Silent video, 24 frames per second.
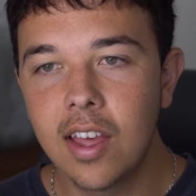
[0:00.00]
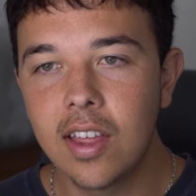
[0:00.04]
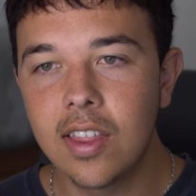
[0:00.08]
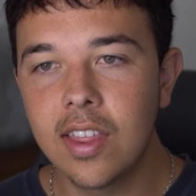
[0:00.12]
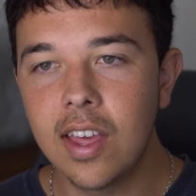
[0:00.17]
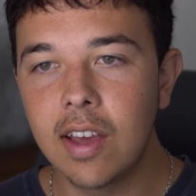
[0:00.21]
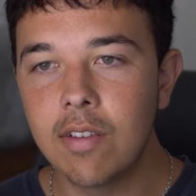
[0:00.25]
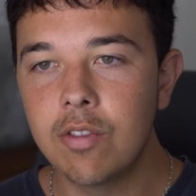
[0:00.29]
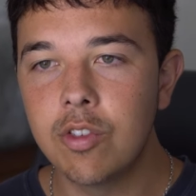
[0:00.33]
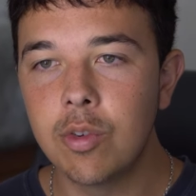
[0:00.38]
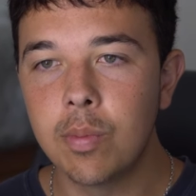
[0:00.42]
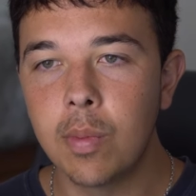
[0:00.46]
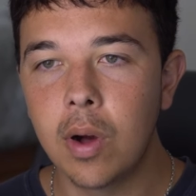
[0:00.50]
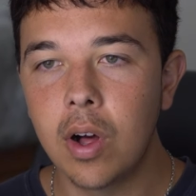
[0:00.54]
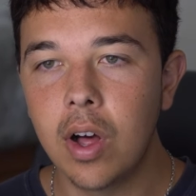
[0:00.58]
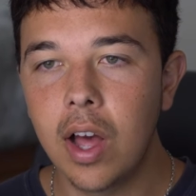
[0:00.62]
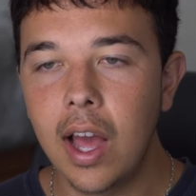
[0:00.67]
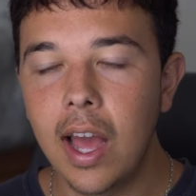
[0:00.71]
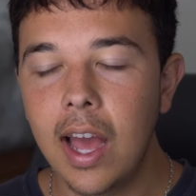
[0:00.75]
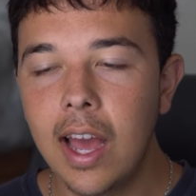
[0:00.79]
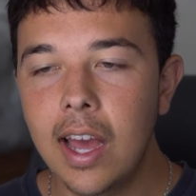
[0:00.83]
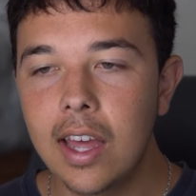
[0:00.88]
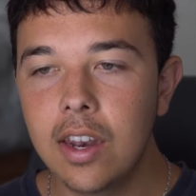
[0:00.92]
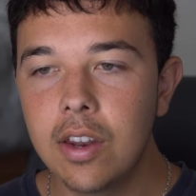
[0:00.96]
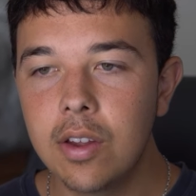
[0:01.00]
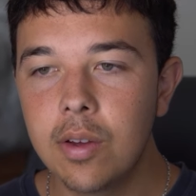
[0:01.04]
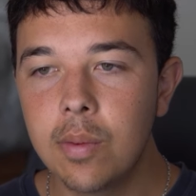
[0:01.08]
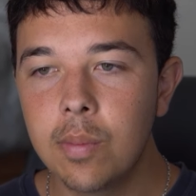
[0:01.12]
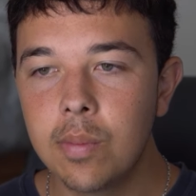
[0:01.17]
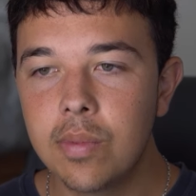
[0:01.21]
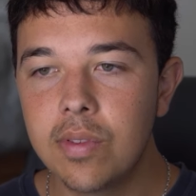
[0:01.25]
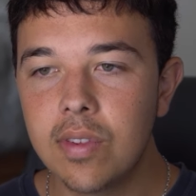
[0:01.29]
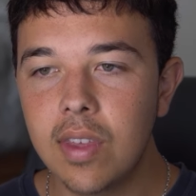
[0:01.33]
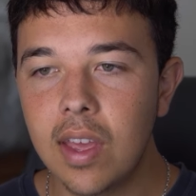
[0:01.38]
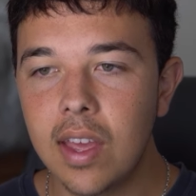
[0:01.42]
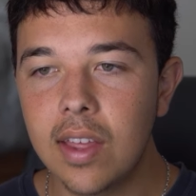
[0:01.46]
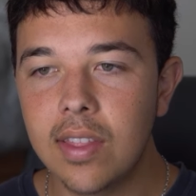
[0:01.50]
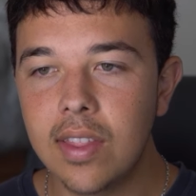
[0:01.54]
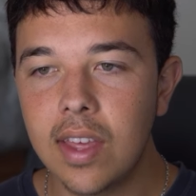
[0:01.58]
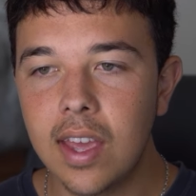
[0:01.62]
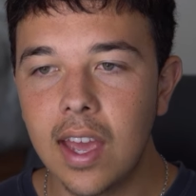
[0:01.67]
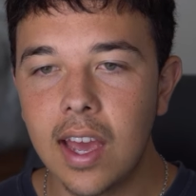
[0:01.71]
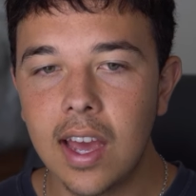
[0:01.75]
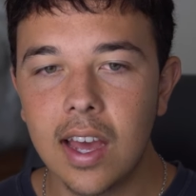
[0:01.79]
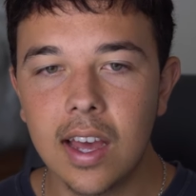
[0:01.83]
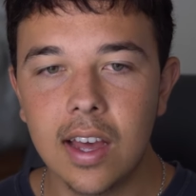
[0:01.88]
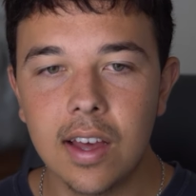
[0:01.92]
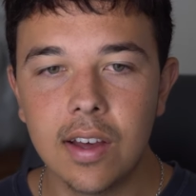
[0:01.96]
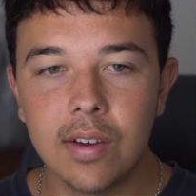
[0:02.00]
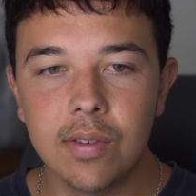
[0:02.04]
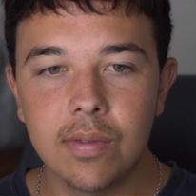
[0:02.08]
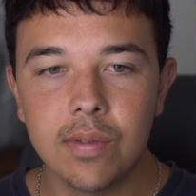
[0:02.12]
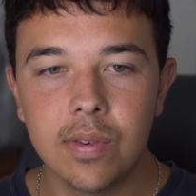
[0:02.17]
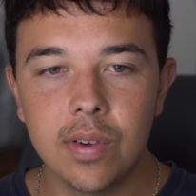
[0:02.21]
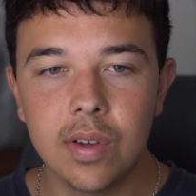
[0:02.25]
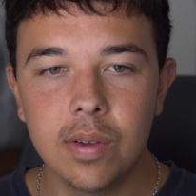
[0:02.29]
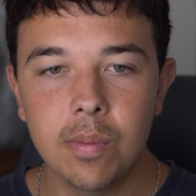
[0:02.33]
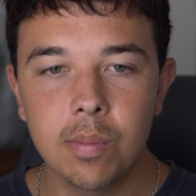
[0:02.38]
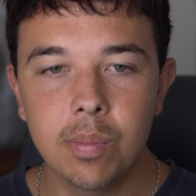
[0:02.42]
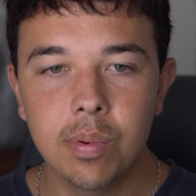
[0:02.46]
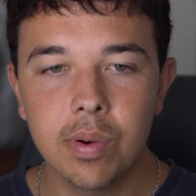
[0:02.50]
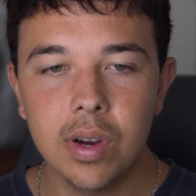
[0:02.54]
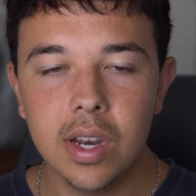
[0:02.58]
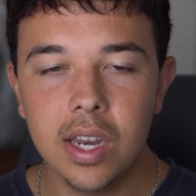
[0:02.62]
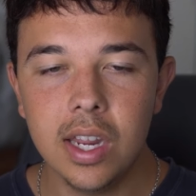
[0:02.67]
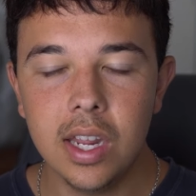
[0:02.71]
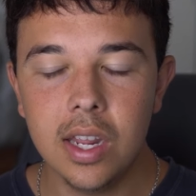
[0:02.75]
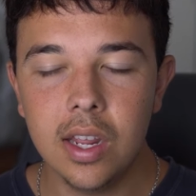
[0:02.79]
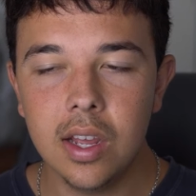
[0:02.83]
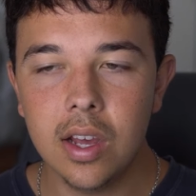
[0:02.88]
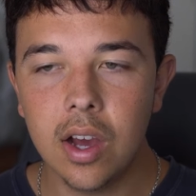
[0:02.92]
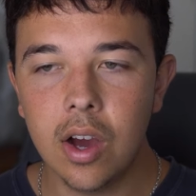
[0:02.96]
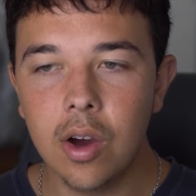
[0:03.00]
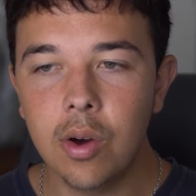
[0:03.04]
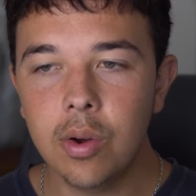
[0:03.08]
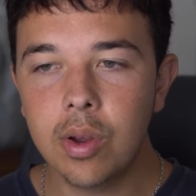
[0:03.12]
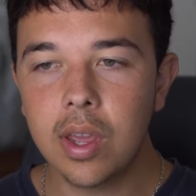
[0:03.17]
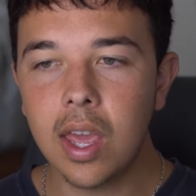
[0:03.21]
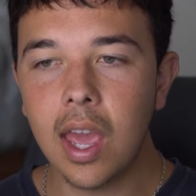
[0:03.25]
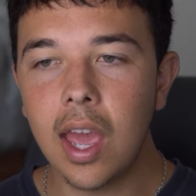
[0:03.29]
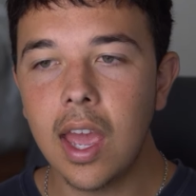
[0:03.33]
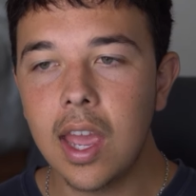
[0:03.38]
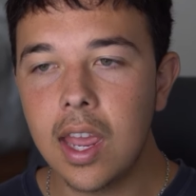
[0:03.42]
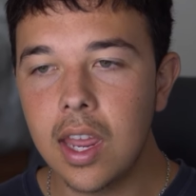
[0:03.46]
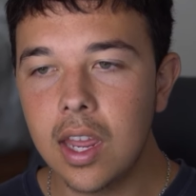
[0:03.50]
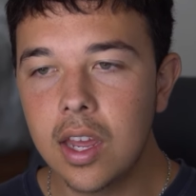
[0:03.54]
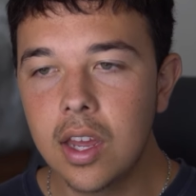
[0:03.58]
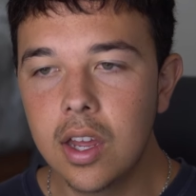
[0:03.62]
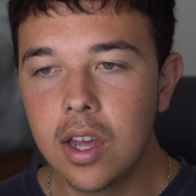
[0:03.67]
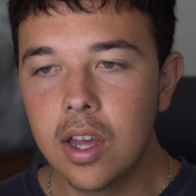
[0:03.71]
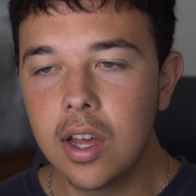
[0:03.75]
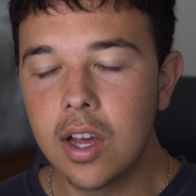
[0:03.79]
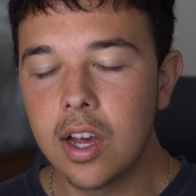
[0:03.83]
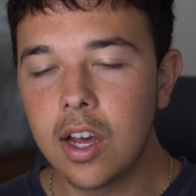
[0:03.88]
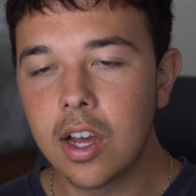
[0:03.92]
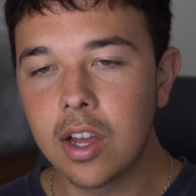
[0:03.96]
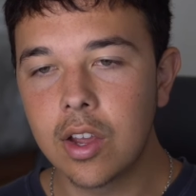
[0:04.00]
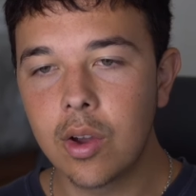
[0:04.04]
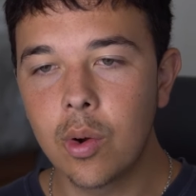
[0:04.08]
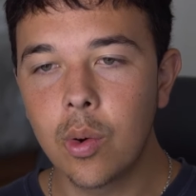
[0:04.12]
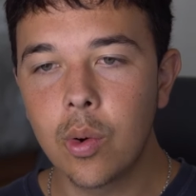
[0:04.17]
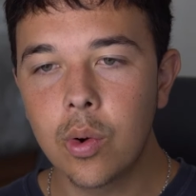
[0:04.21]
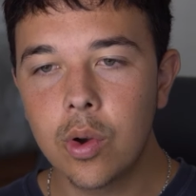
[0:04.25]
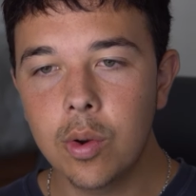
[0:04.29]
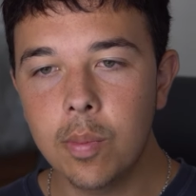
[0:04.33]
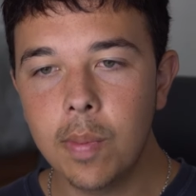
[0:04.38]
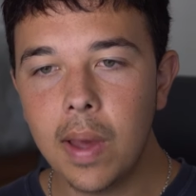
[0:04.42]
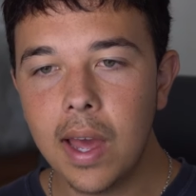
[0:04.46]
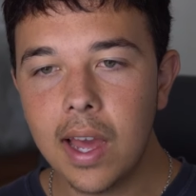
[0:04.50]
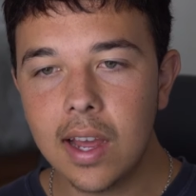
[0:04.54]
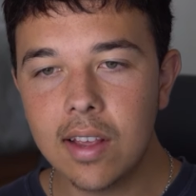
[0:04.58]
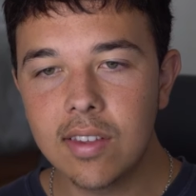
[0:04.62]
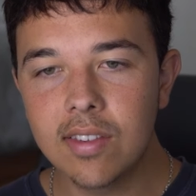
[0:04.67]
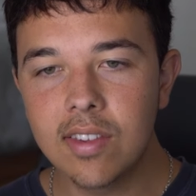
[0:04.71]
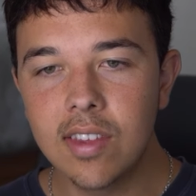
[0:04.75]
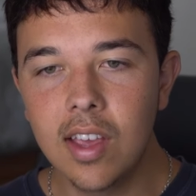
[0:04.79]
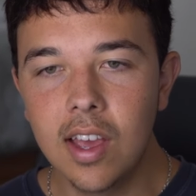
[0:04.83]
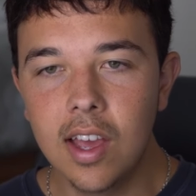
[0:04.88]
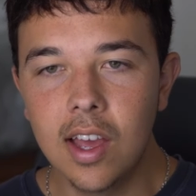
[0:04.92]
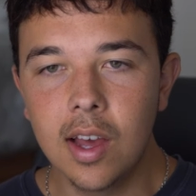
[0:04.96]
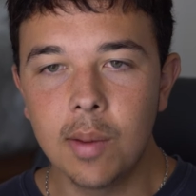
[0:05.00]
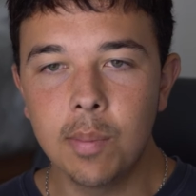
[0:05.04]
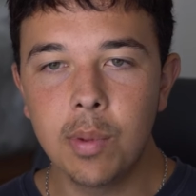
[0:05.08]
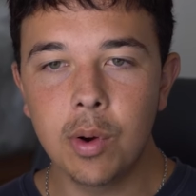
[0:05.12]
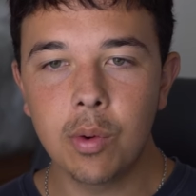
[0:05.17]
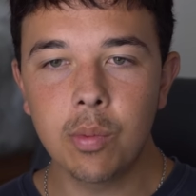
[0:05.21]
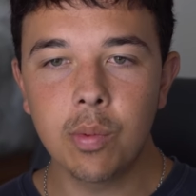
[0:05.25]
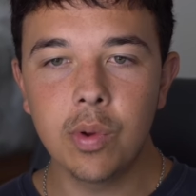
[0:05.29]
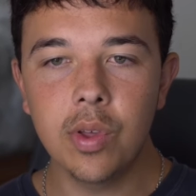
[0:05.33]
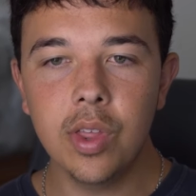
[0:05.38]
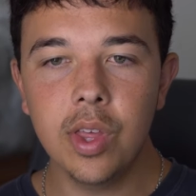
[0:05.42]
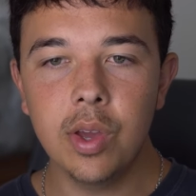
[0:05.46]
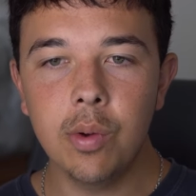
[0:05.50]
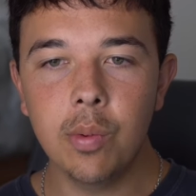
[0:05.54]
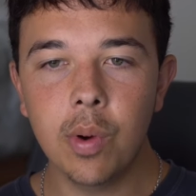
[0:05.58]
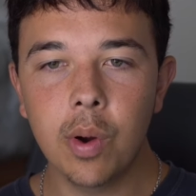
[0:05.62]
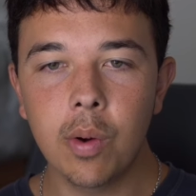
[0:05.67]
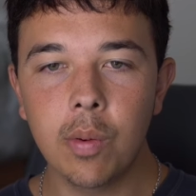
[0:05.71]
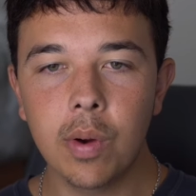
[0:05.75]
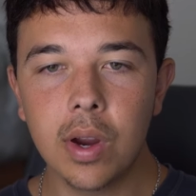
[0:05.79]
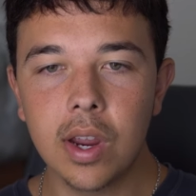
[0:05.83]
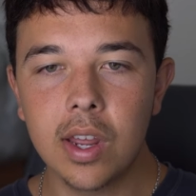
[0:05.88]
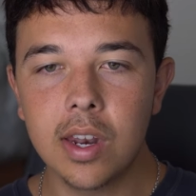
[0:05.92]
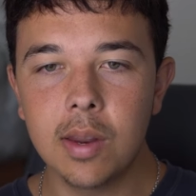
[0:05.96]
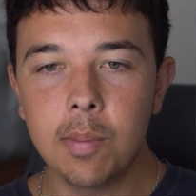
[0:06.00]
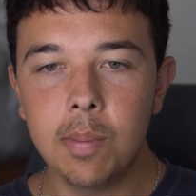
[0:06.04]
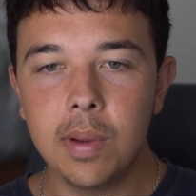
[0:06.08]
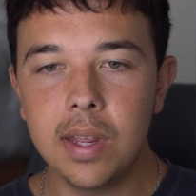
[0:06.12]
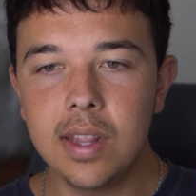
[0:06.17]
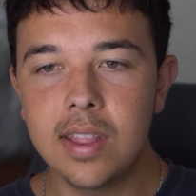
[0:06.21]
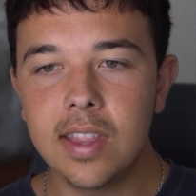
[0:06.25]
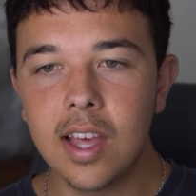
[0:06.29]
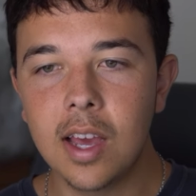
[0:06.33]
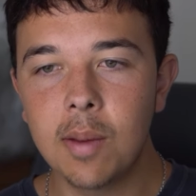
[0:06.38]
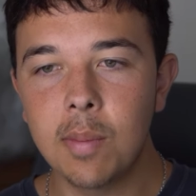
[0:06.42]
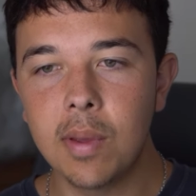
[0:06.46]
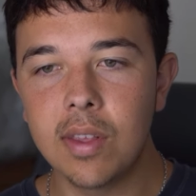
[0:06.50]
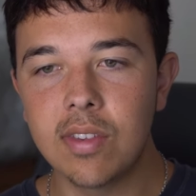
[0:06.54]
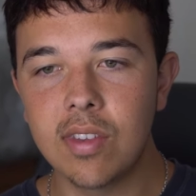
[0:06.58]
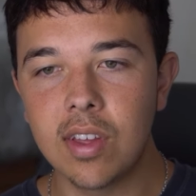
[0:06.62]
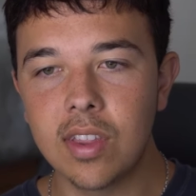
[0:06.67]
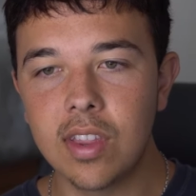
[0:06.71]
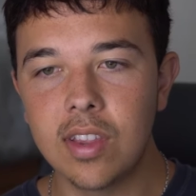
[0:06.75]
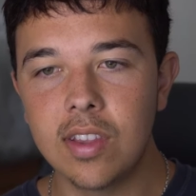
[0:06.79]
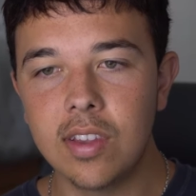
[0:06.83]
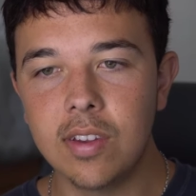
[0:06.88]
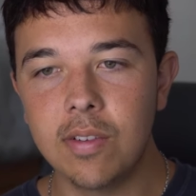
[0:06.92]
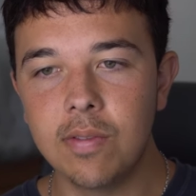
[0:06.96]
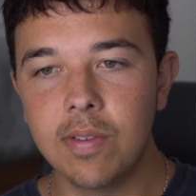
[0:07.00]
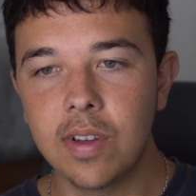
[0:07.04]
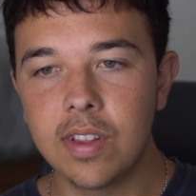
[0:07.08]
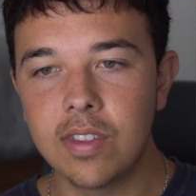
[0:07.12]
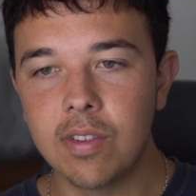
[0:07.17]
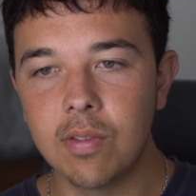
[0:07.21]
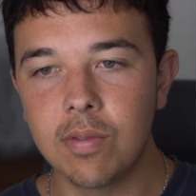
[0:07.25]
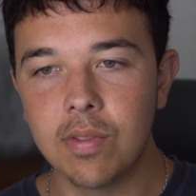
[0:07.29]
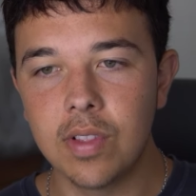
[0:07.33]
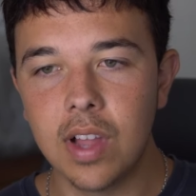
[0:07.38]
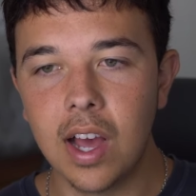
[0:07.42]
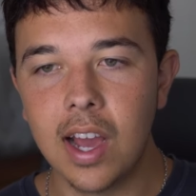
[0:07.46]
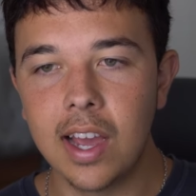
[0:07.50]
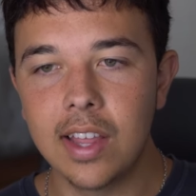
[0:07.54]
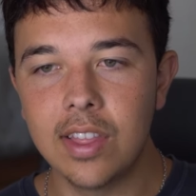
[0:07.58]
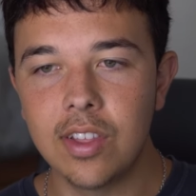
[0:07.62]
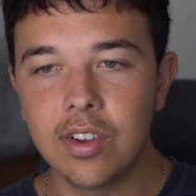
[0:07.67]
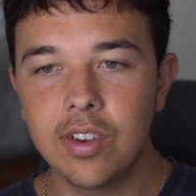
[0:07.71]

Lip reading: they have Jamal Adams, and they have pretty okay cornerbacks, but really where we're going to beat them is on the defensive line.